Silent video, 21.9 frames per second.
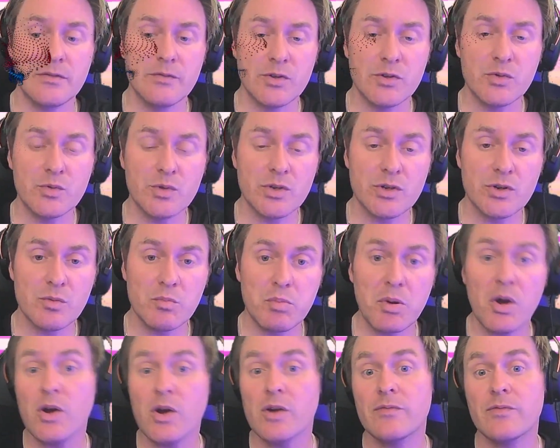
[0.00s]
you for doing your
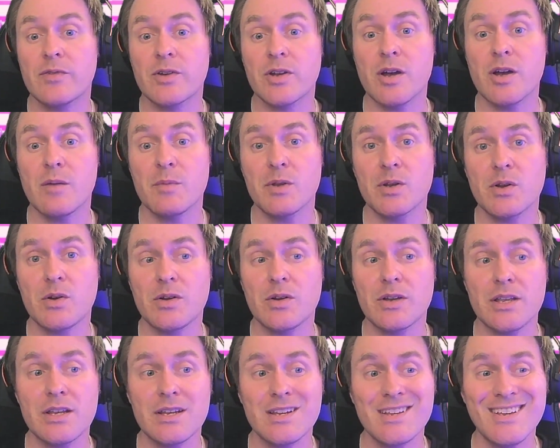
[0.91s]
part, for coming
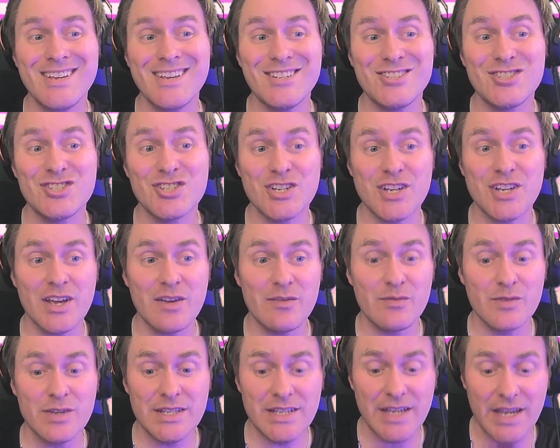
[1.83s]
on in each and
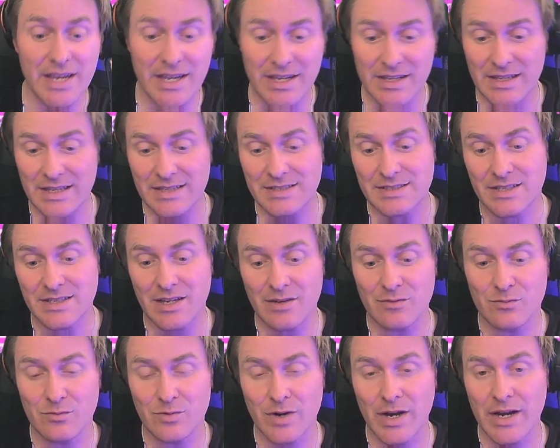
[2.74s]
every day. Let's
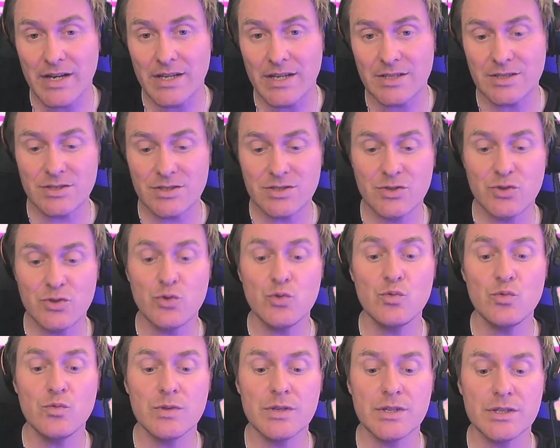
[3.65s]
get right
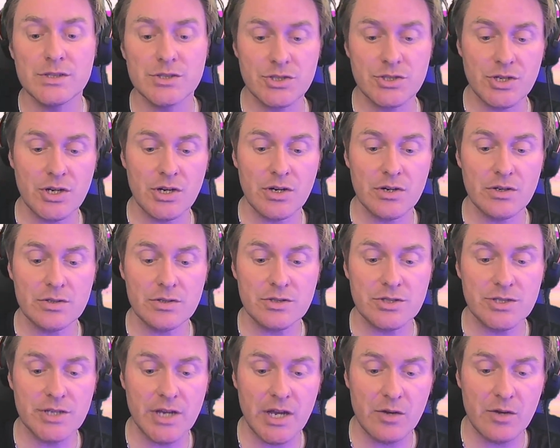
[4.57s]
into the chart,
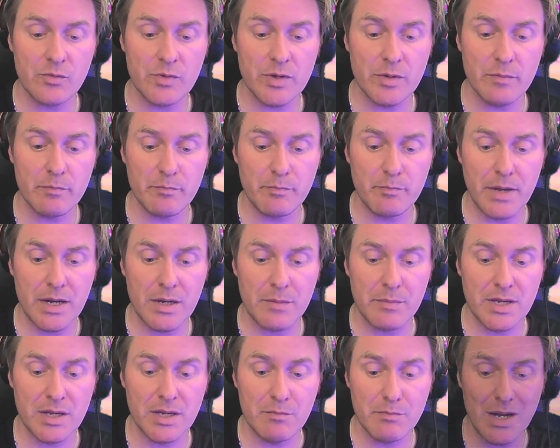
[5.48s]
shall we? Bada
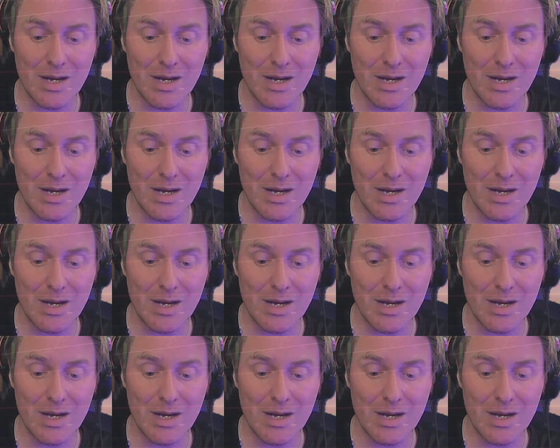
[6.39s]
bing,